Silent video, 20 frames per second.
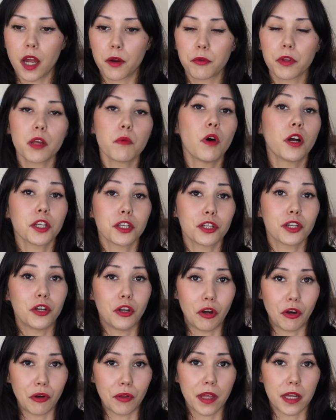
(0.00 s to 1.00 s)
I really want you to
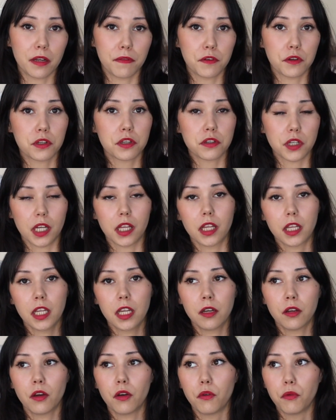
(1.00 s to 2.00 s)
know that if you're
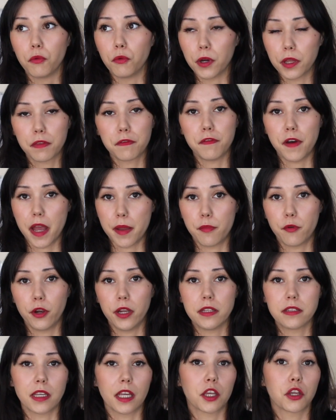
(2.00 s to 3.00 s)
struggling with
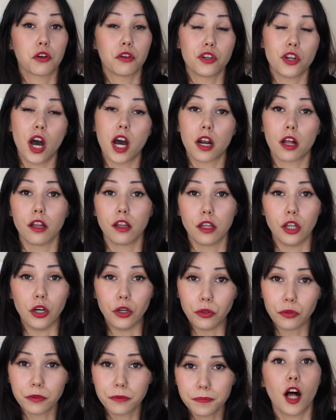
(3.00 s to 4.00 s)
fibroids like you're not
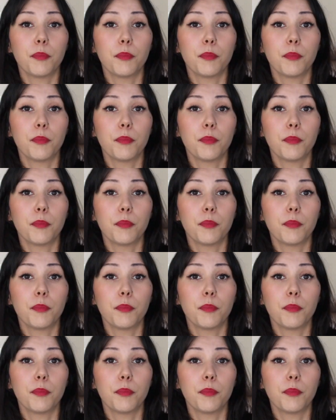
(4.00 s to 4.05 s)
alone.